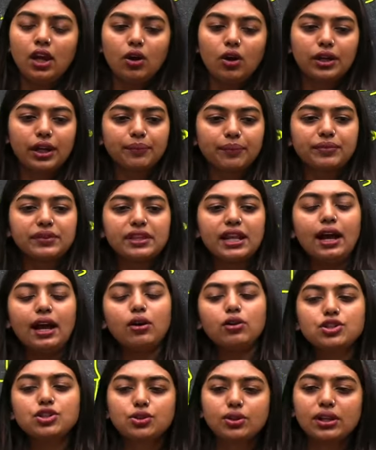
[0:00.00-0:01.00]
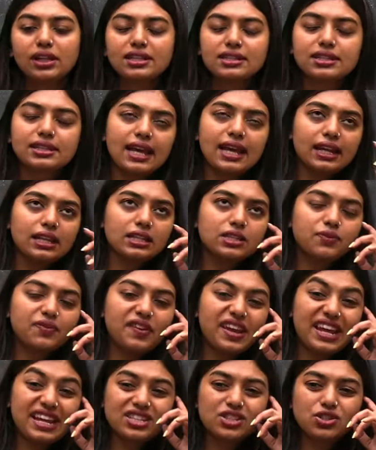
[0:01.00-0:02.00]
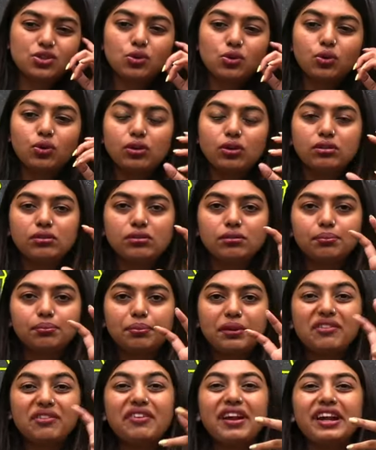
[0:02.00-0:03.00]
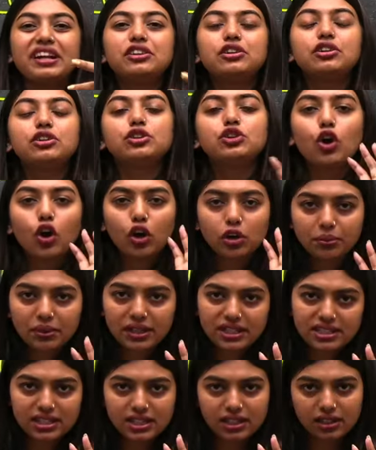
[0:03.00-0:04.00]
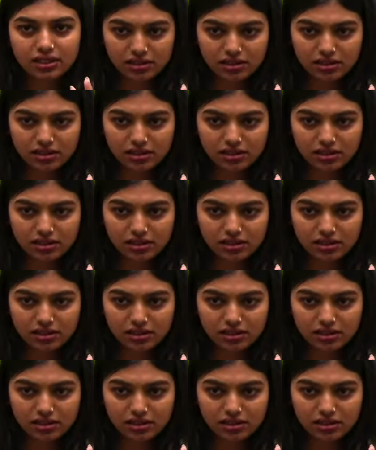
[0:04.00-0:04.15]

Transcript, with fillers: Okay. Now, students, there is ways to prevent dormancy.